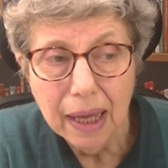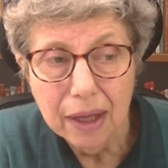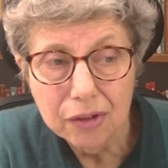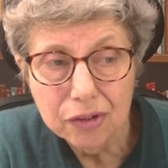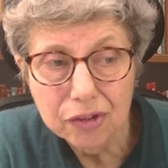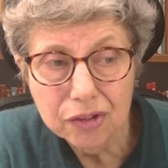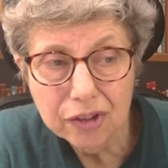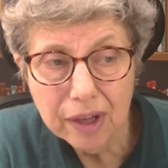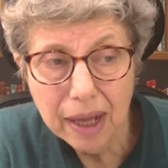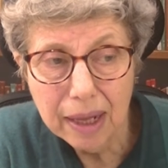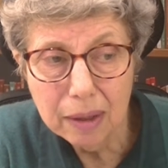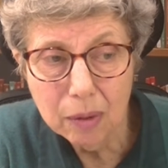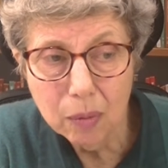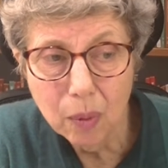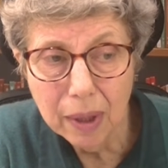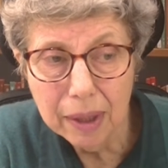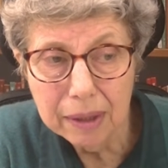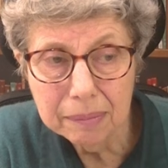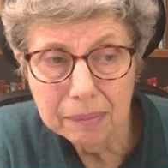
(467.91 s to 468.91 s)

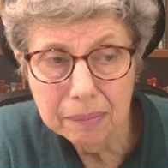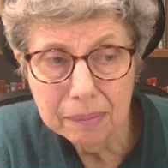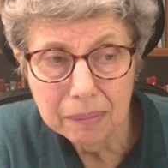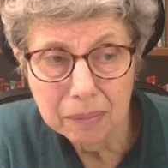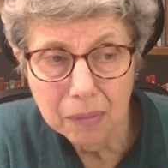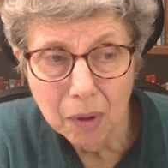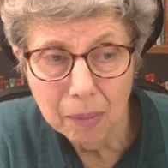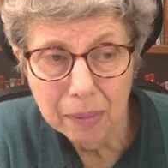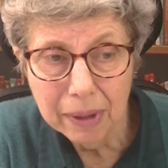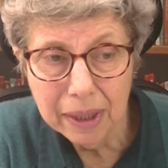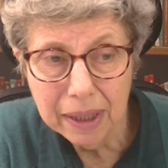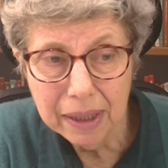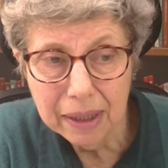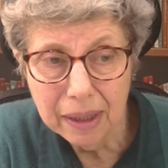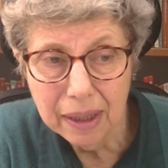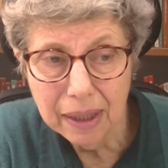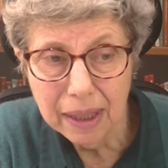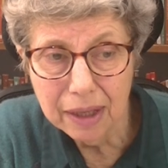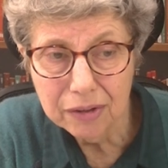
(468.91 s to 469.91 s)
Salwan
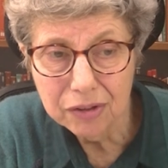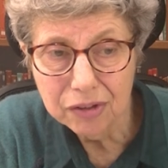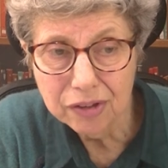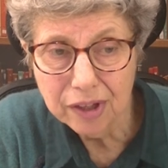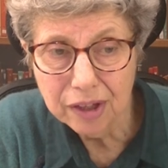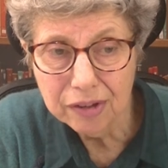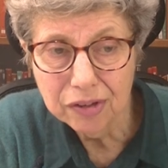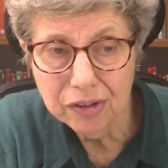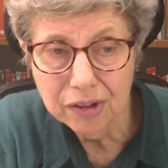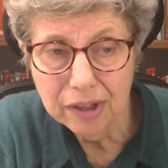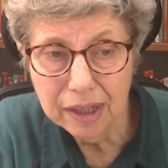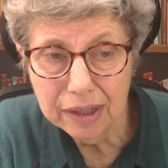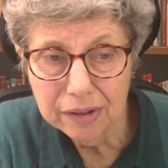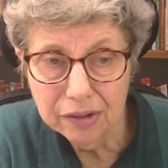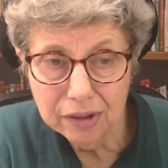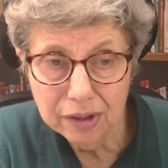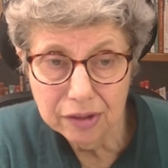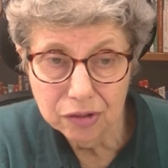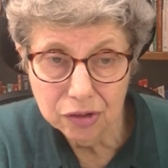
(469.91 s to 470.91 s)
Momika
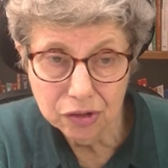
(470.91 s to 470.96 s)
assassinated in